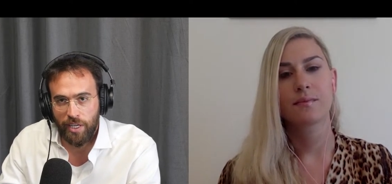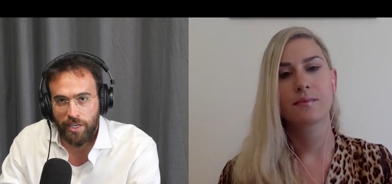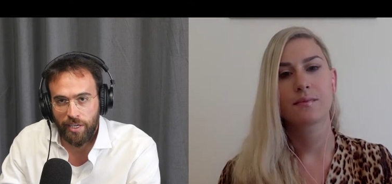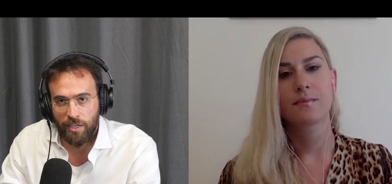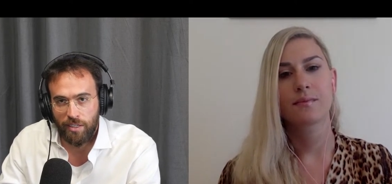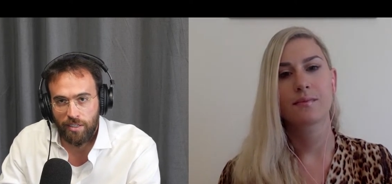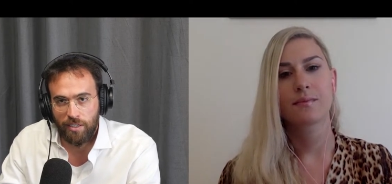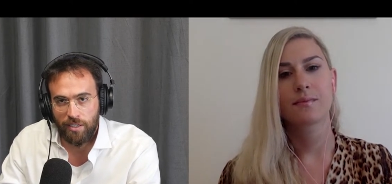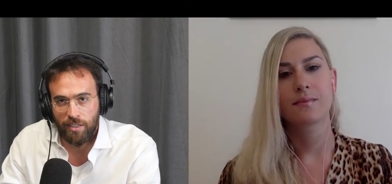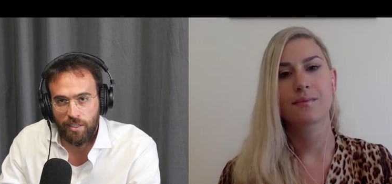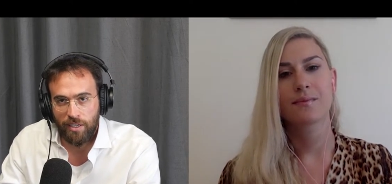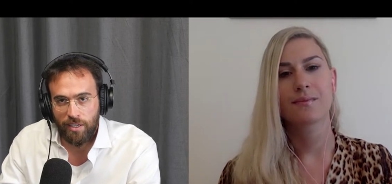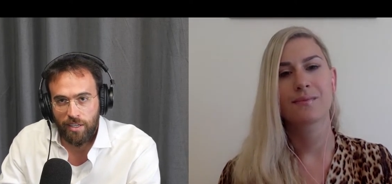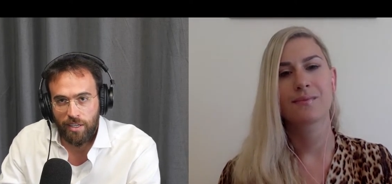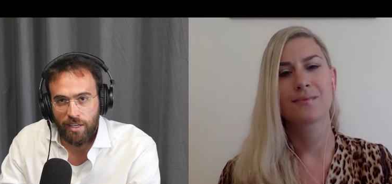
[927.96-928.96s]
Speaker 1: A"
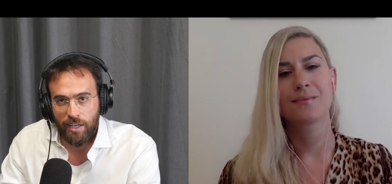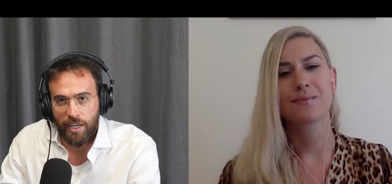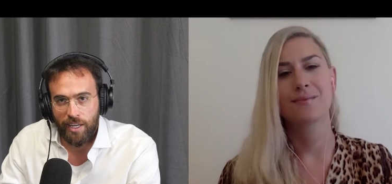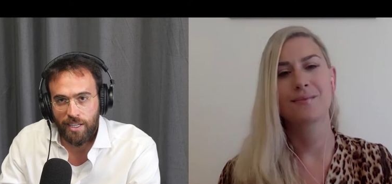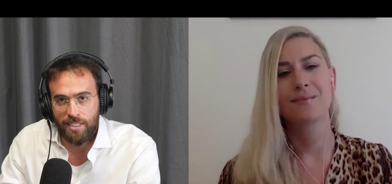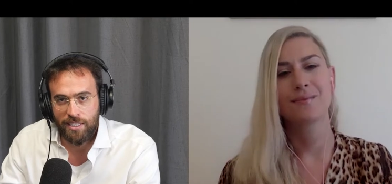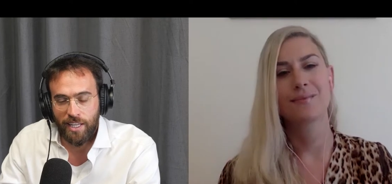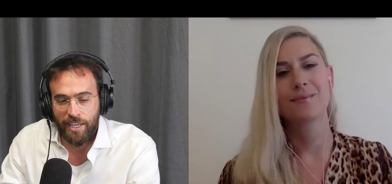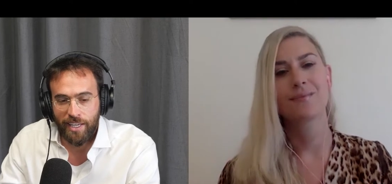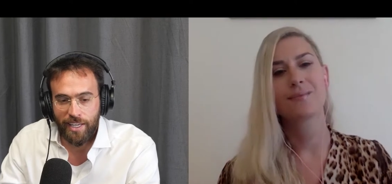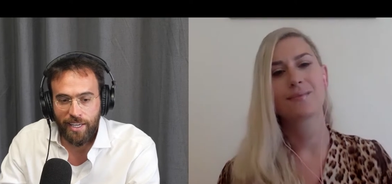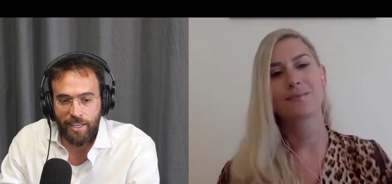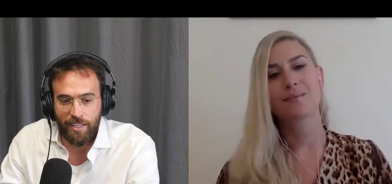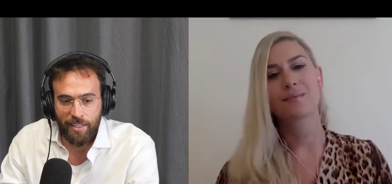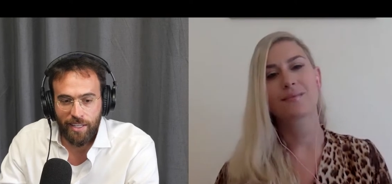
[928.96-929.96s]
Mm. And it's like,
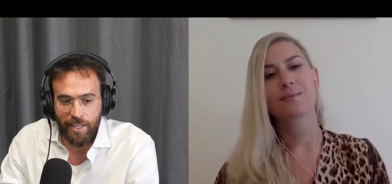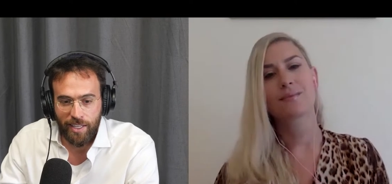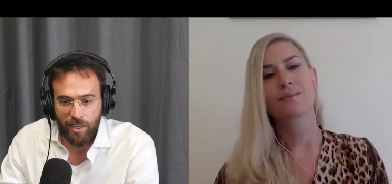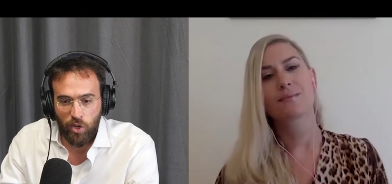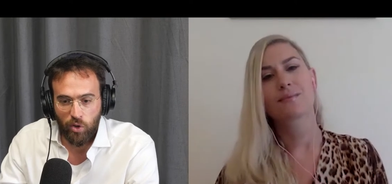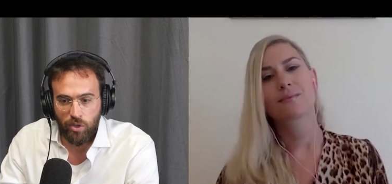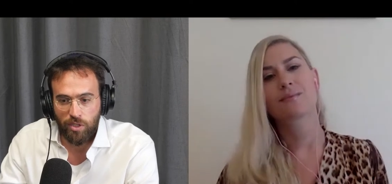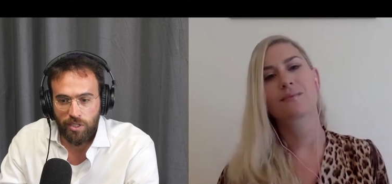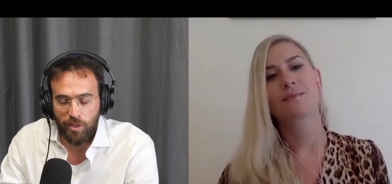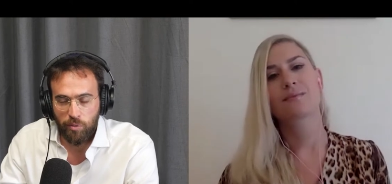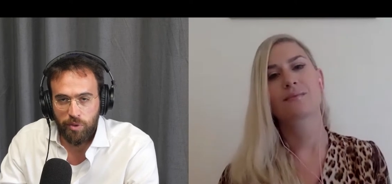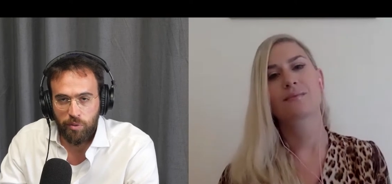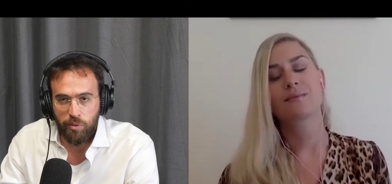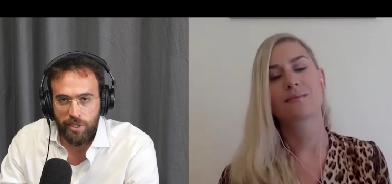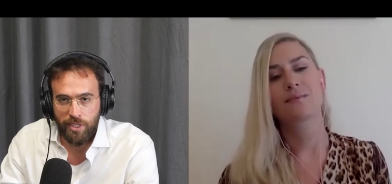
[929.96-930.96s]
like locally,
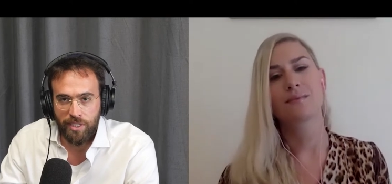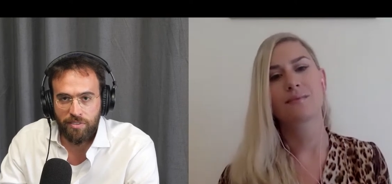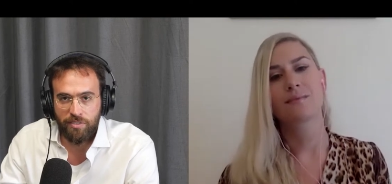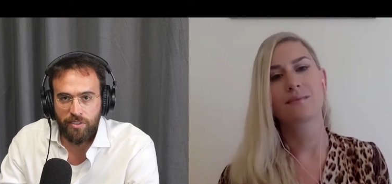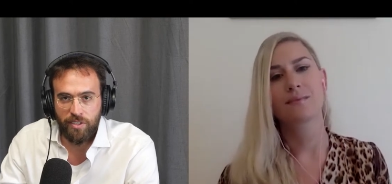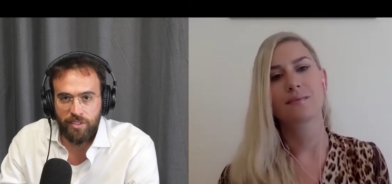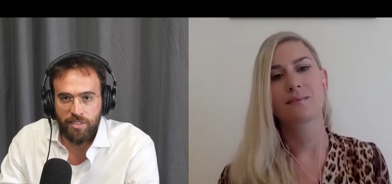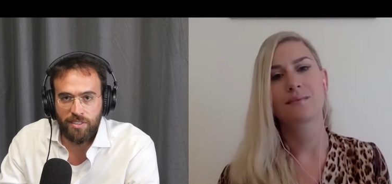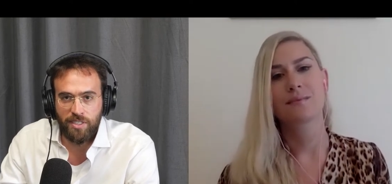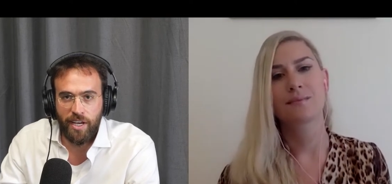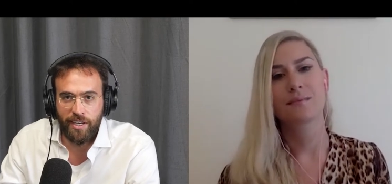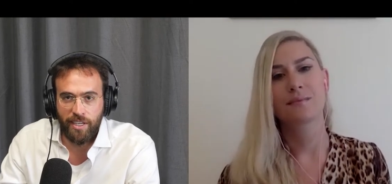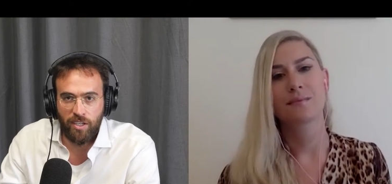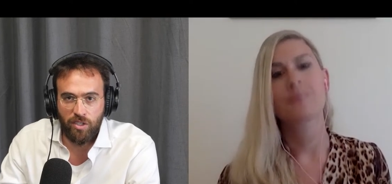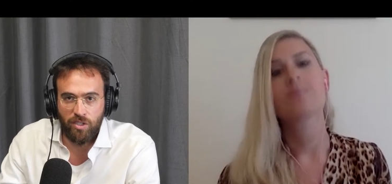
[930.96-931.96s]
we really feel this
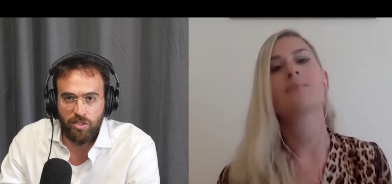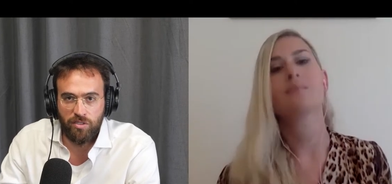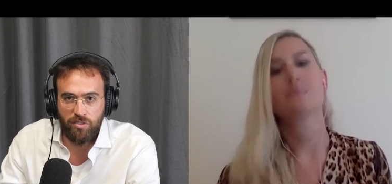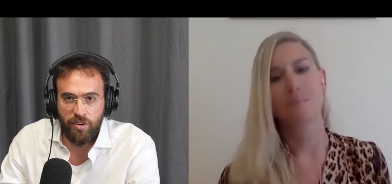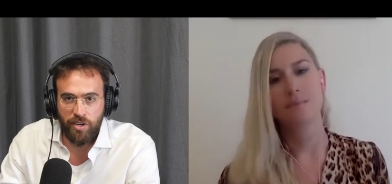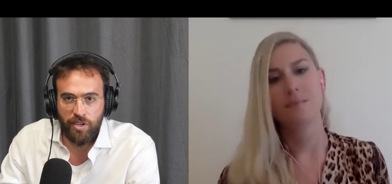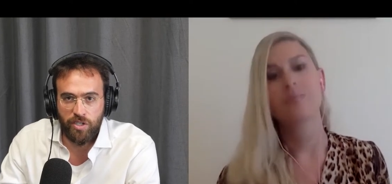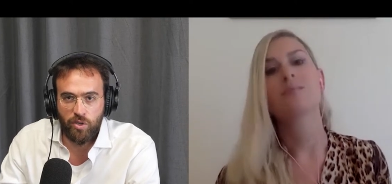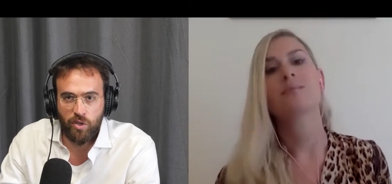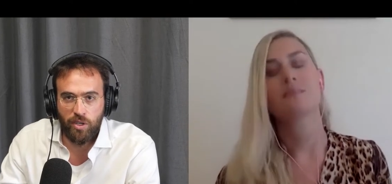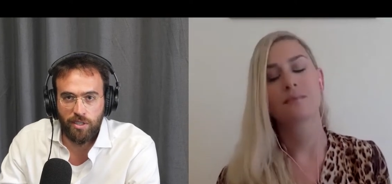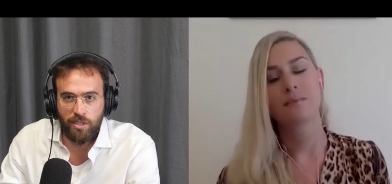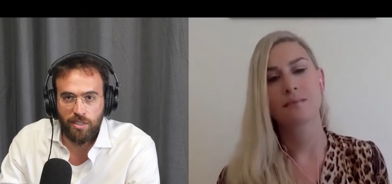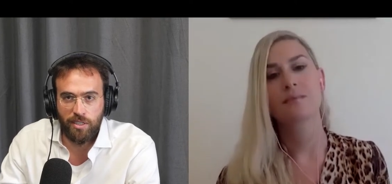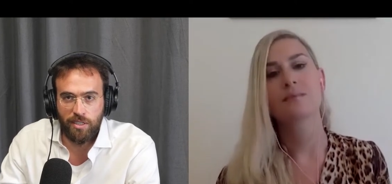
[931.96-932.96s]
diet culture very
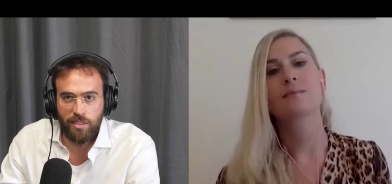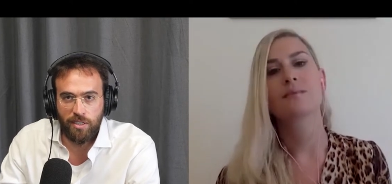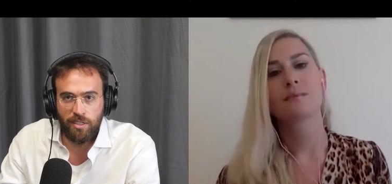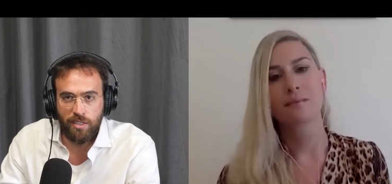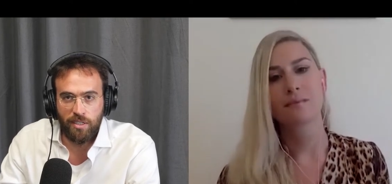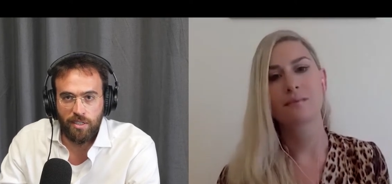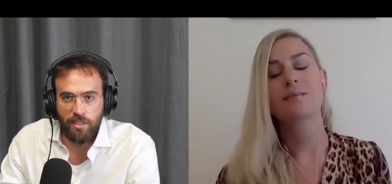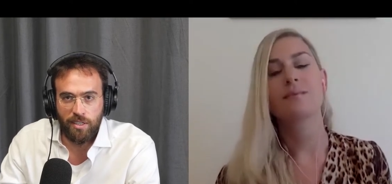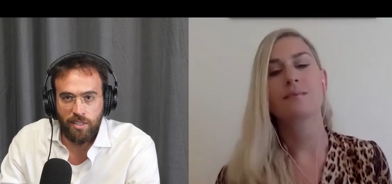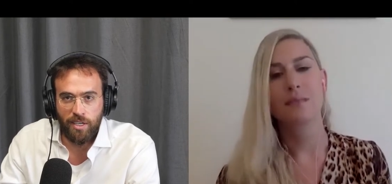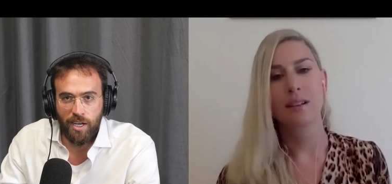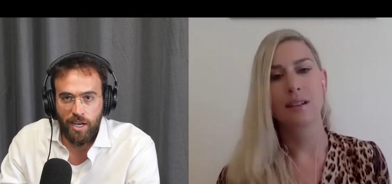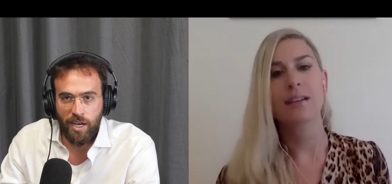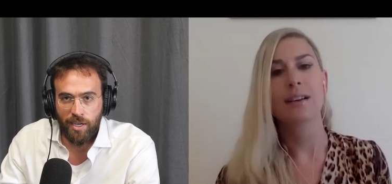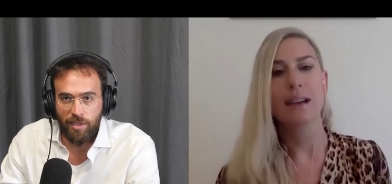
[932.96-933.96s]
strongly.
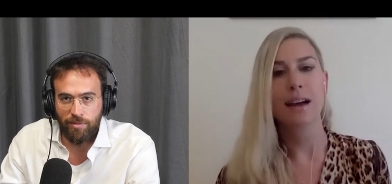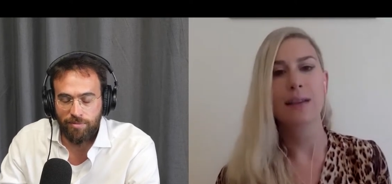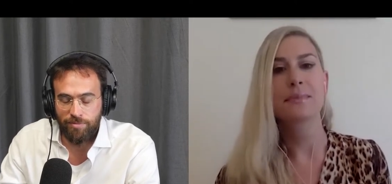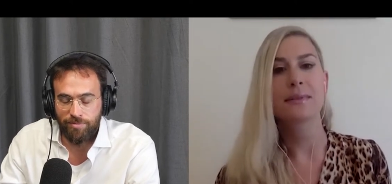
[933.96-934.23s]
Um,